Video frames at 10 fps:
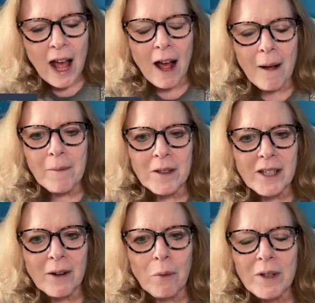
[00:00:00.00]

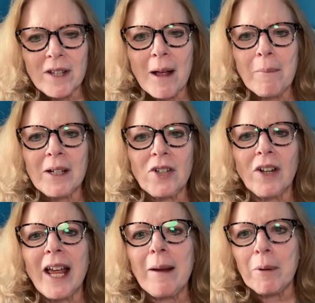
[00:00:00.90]
As there was not much
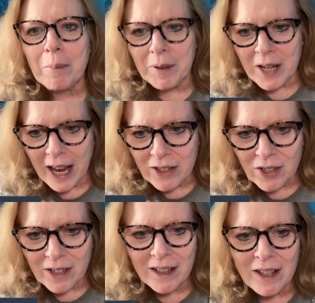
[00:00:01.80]
labor
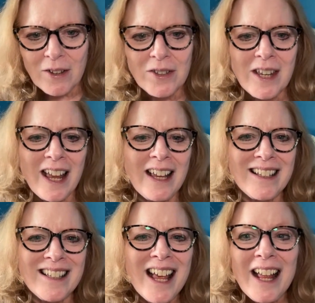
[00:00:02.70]
protection in those
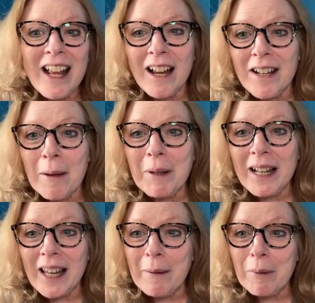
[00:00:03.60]
days and not
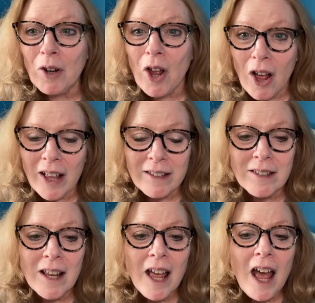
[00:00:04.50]
many labor laws.